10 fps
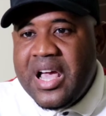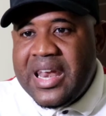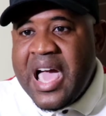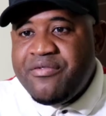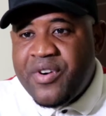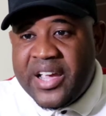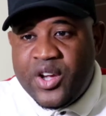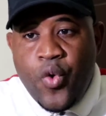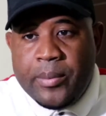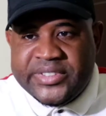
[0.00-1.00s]
live
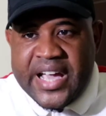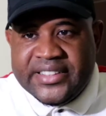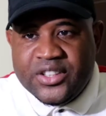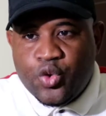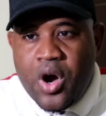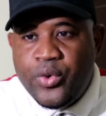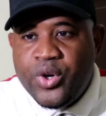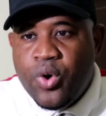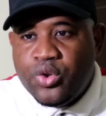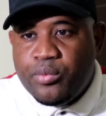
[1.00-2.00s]
ranking websites, and so I
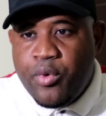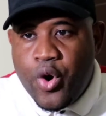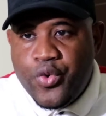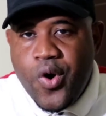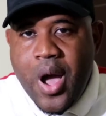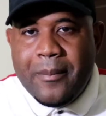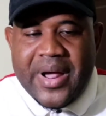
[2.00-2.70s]
wouldn't want to bore you.